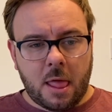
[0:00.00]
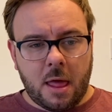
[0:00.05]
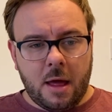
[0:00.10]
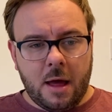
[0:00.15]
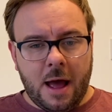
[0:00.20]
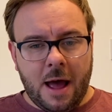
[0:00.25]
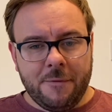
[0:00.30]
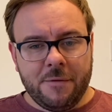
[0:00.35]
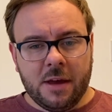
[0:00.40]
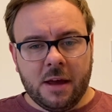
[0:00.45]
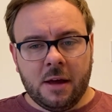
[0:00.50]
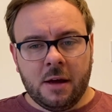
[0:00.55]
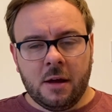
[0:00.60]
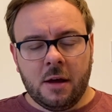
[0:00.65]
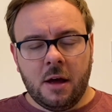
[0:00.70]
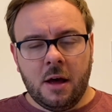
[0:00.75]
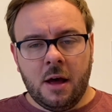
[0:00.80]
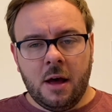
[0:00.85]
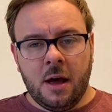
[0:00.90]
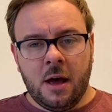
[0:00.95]
Having
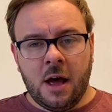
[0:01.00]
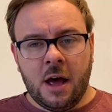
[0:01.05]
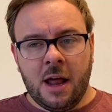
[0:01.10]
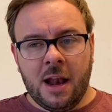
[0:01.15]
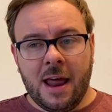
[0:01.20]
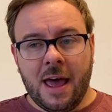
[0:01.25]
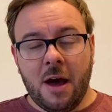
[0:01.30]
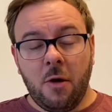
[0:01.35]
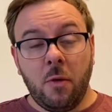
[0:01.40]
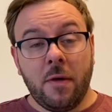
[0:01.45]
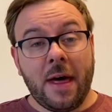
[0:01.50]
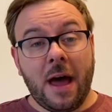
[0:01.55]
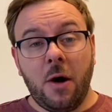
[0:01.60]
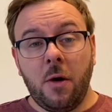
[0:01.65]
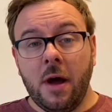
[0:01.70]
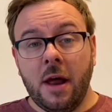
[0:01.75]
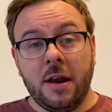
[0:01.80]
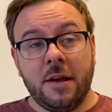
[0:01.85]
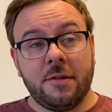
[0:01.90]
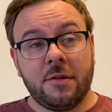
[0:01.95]
a layout without
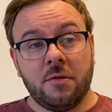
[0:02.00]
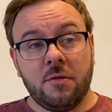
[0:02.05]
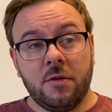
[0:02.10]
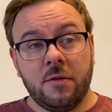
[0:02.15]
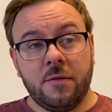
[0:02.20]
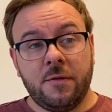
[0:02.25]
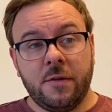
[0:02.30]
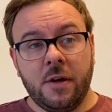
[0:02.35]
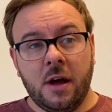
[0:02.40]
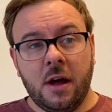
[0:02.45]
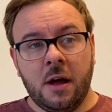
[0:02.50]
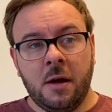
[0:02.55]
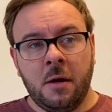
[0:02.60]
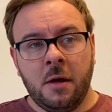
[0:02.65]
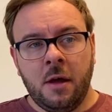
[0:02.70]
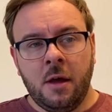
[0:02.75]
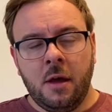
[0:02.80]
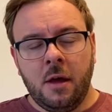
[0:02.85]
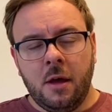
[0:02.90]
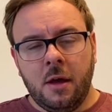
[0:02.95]
any sort of
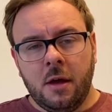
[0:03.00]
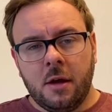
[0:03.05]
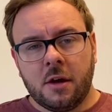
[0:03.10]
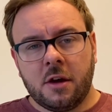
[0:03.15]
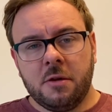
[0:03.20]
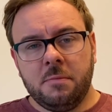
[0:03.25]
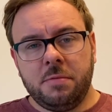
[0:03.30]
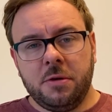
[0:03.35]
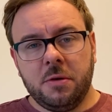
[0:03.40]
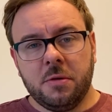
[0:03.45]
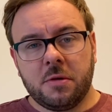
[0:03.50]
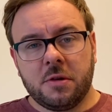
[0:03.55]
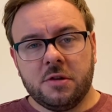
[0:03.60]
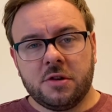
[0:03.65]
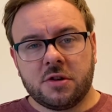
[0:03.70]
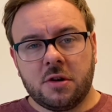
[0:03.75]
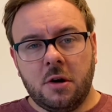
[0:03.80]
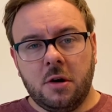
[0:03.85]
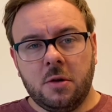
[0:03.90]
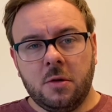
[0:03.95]
computer
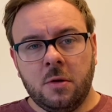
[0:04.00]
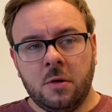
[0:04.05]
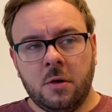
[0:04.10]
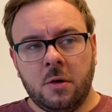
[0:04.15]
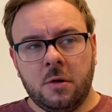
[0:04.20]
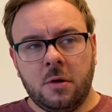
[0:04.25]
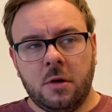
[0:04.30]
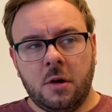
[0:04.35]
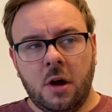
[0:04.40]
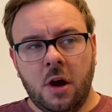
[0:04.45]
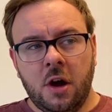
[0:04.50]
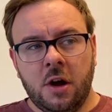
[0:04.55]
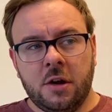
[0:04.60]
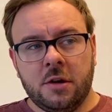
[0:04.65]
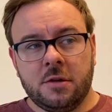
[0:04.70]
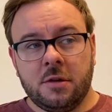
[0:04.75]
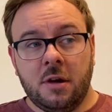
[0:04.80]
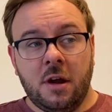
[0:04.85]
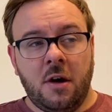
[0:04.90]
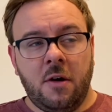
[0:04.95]
control
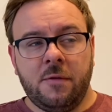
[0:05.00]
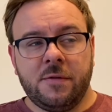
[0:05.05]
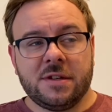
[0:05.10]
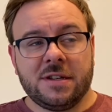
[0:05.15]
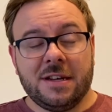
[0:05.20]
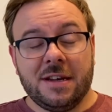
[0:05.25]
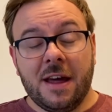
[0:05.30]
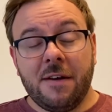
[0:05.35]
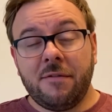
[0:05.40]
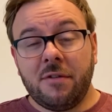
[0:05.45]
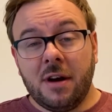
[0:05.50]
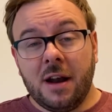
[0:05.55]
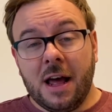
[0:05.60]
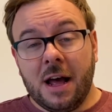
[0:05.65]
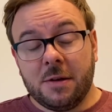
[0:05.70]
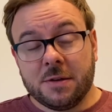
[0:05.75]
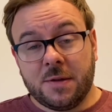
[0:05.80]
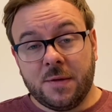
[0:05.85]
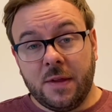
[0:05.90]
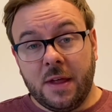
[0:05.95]
obviously never
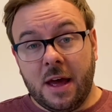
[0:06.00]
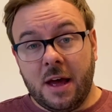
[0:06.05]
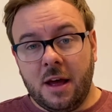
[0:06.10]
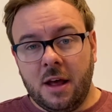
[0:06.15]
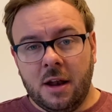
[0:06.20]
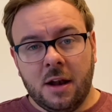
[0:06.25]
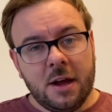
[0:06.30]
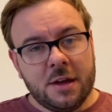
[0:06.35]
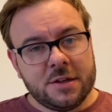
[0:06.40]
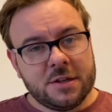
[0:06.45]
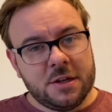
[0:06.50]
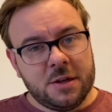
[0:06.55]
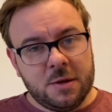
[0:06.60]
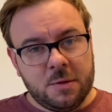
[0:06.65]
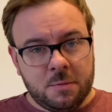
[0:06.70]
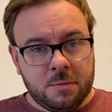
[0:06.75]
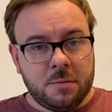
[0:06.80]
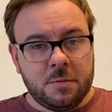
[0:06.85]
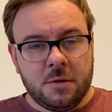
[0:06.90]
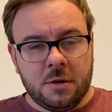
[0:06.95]
allows for that, unless you
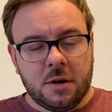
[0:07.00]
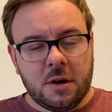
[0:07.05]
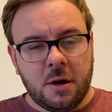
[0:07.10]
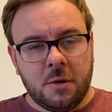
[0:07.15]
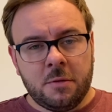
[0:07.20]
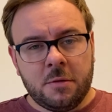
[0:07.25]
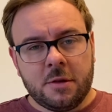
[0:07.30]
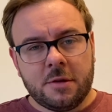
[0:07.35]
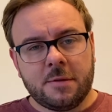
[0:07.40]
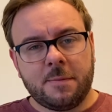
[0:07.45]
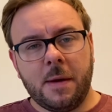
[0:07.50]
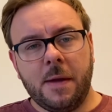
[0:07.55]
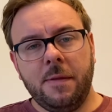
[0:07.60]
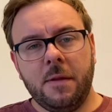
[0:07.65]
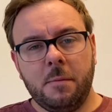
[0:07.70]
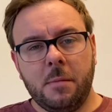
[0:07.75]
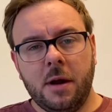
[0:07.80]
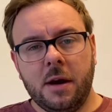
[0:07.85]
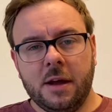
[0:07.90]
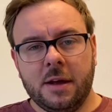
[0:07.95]
spend the
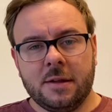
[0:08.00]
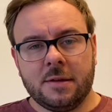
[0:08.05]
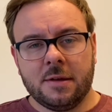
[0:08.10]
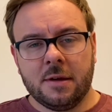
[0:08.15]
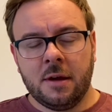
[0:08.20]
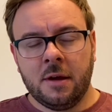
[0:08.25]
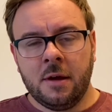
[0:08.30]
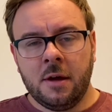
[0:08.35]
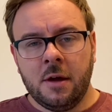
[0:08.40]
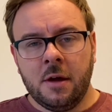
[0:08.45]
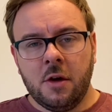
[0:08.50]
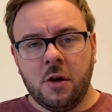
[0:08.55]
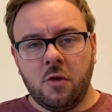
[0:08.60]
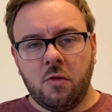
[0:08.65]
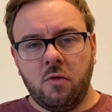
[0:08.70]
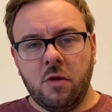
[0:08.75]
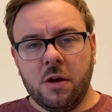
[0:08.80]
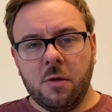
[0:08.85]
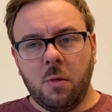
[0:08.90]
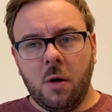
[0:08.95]
money to
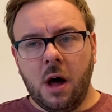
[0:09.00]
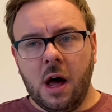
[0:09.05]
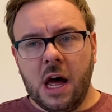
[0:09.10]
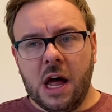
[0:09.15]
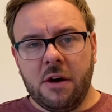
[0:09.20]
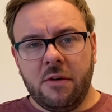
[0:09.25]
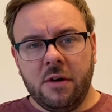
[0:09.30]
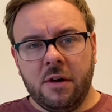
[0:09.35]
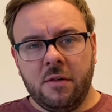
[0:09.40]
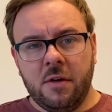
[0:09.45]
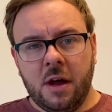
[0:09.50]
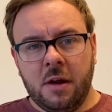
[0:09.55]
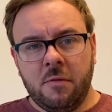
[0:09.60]
rewire and